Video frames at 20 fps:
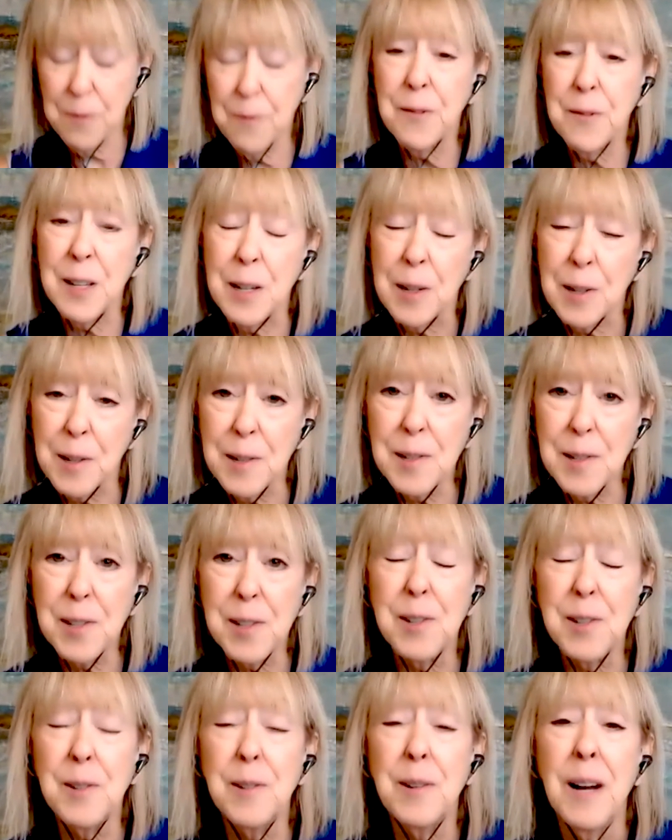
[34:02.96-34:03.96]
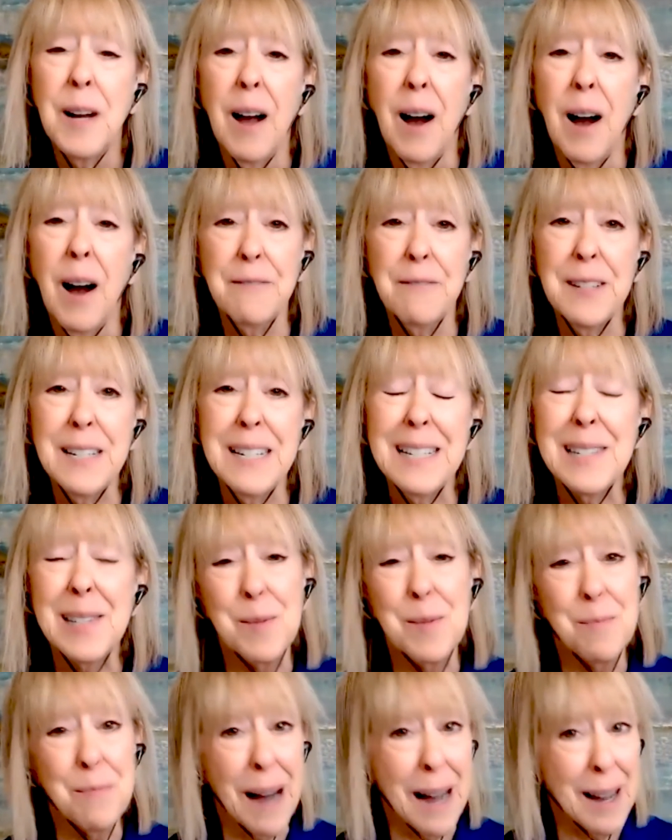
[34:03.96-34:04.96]
fears. To often it's
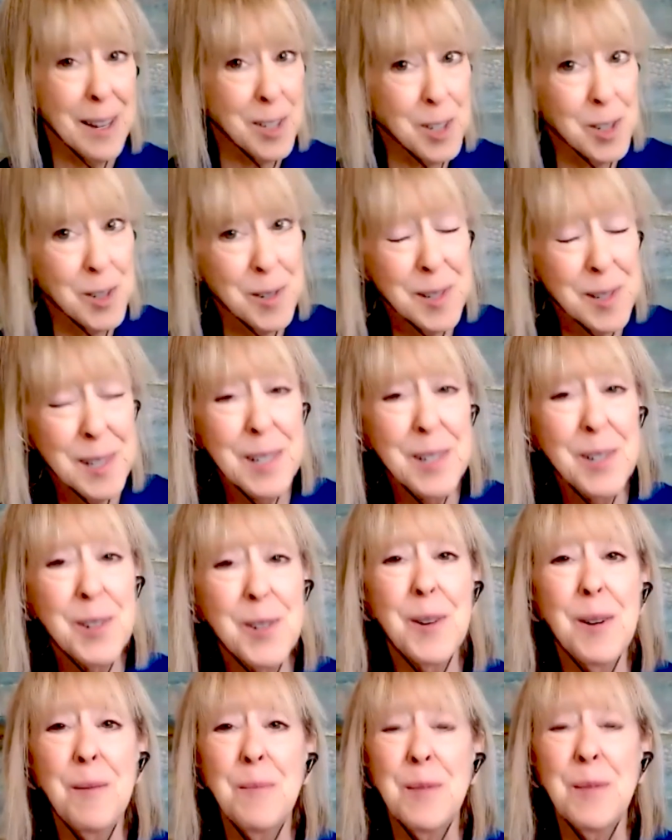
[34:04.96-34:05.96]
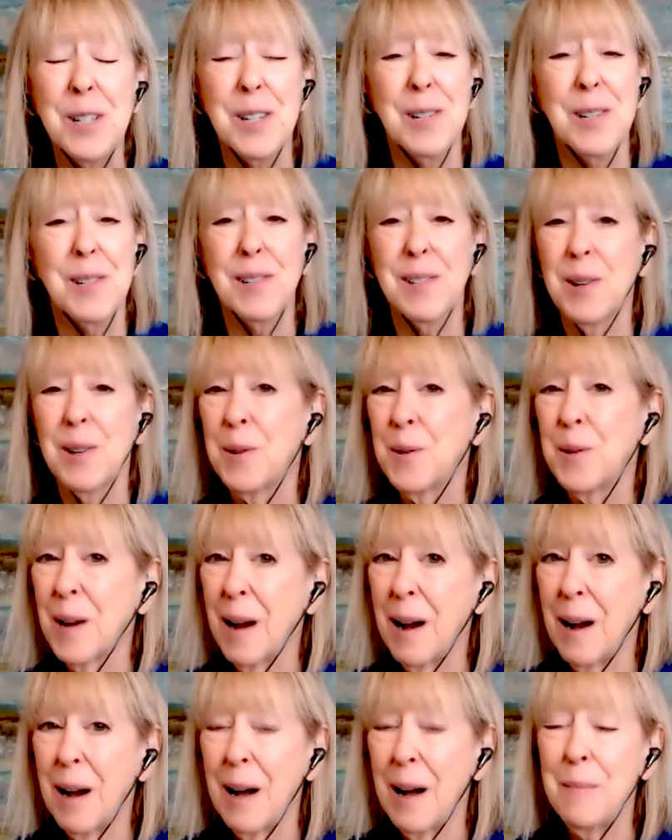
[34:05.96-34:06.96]
imposter syndrome, which is so
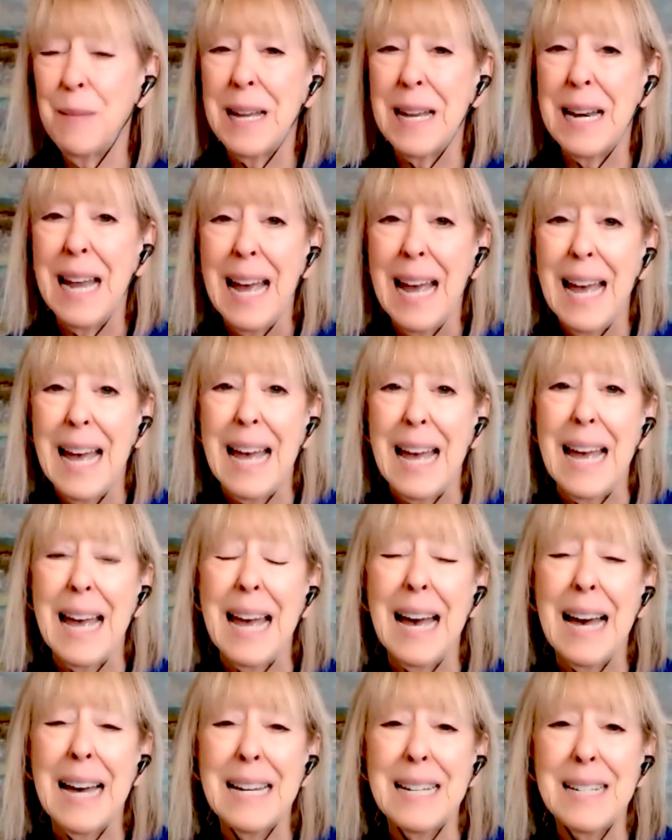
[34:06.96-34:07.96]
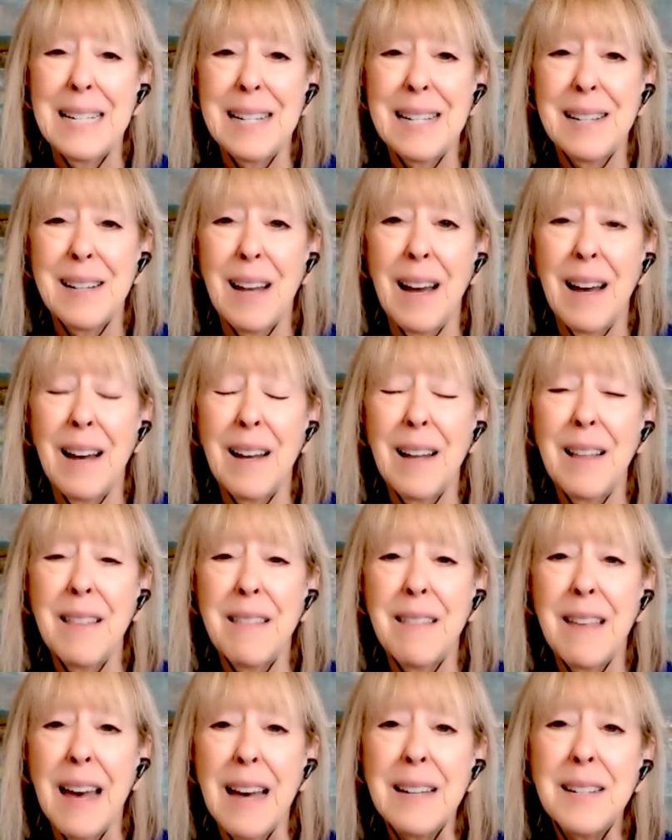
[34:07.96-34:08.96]
common, and
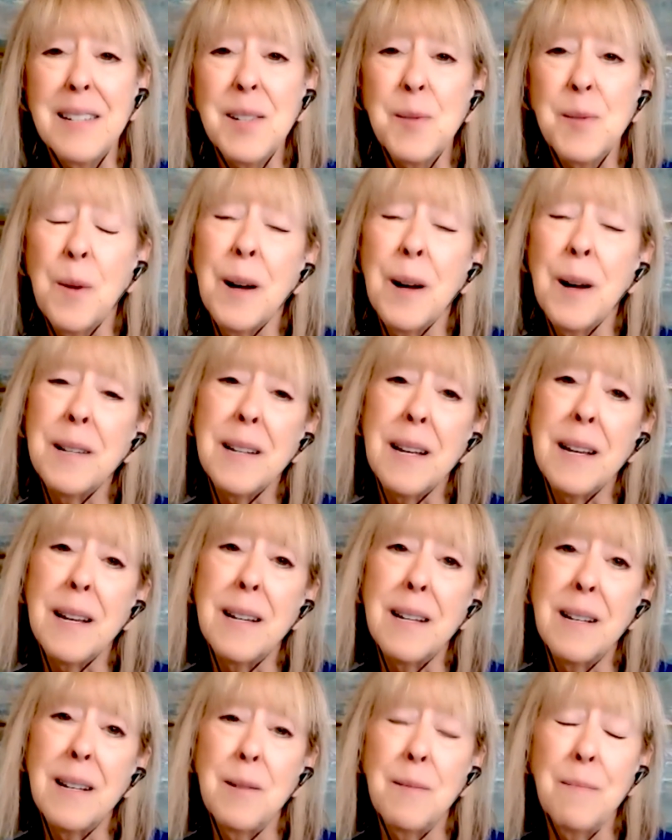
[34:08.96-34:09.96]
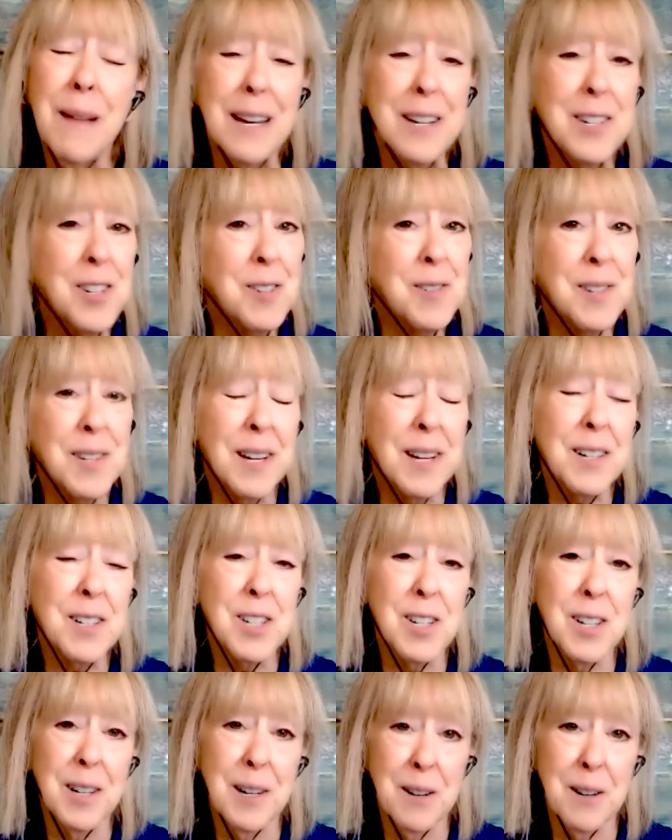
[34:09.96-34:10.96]
that is what a major
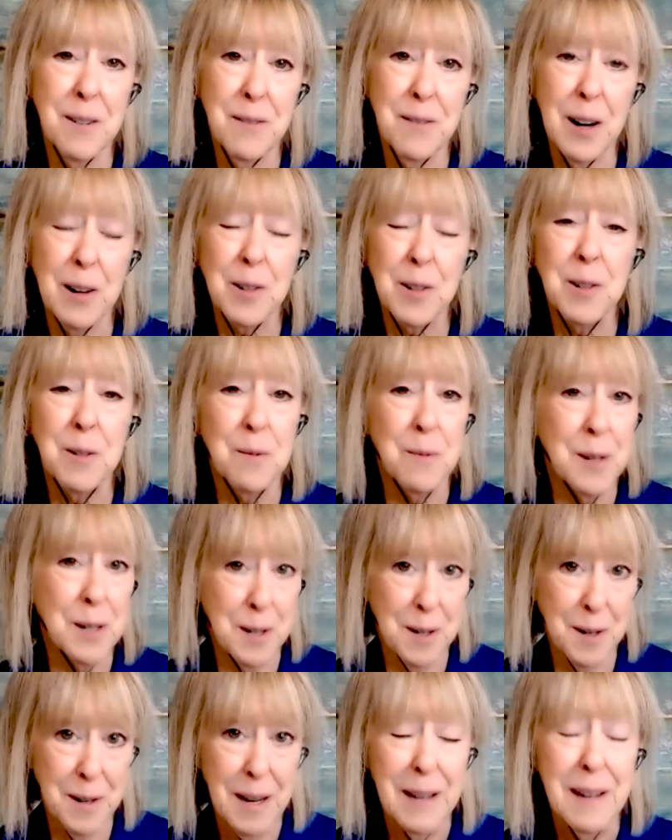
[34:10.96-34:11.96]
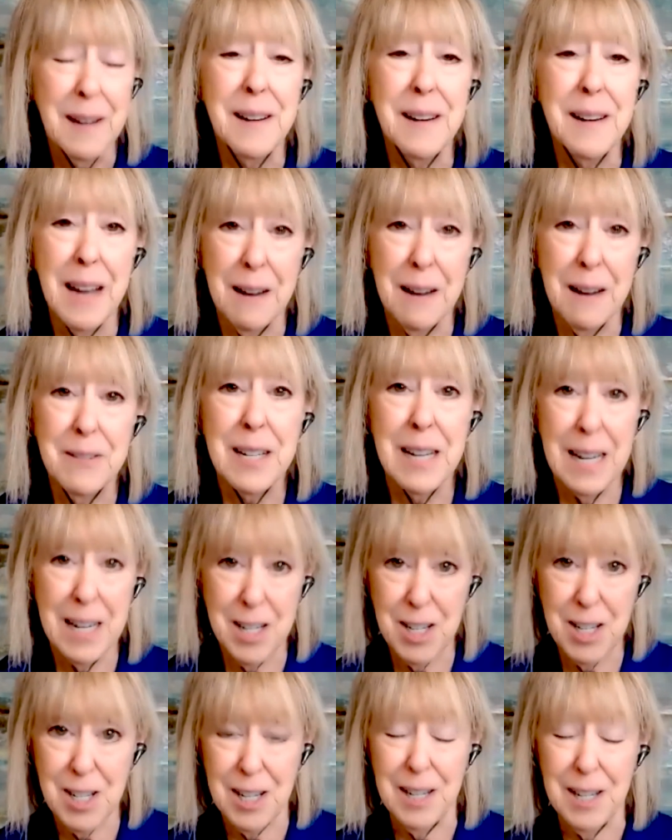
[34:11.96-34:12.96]
section of our career
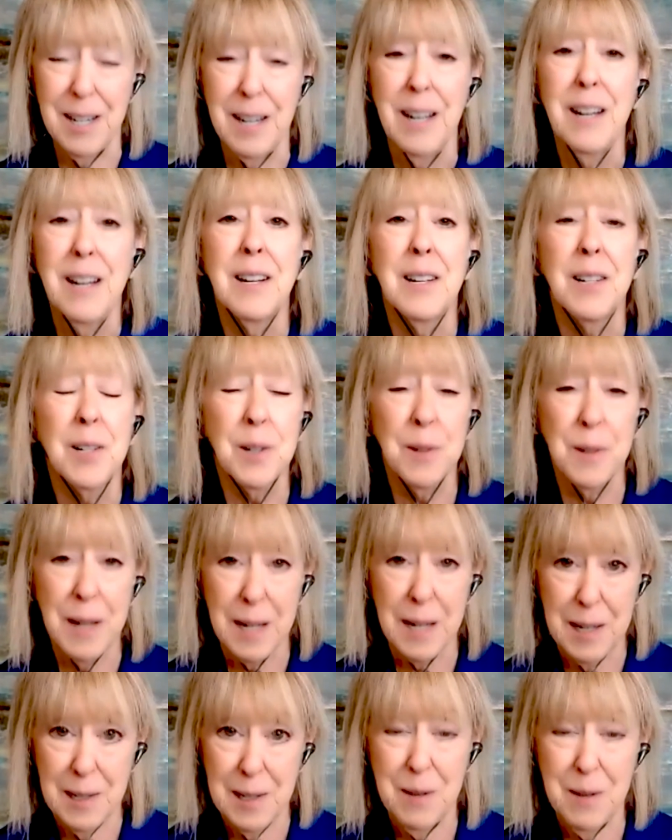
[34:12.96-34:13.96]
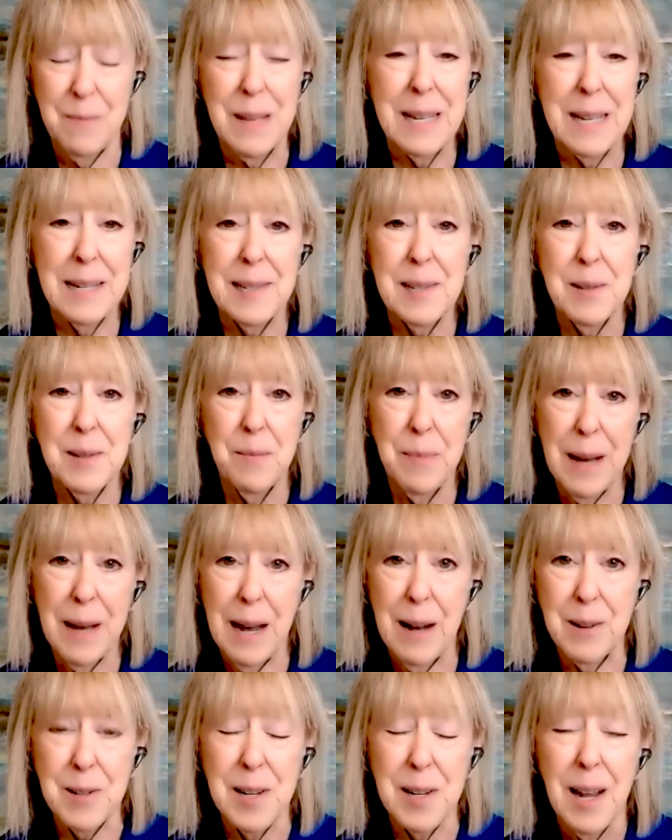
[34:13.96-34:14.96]
navigation curriculum is
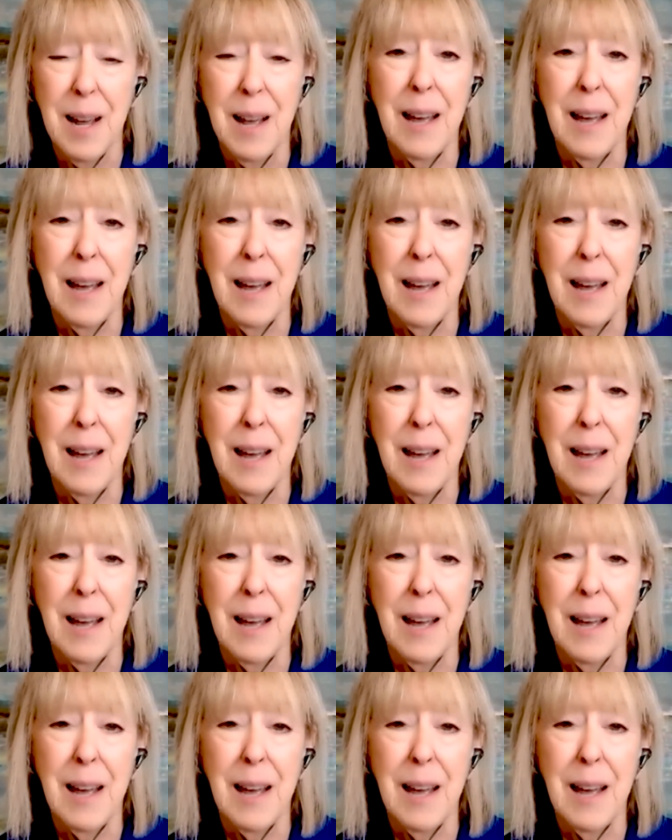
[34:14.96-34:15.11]
about.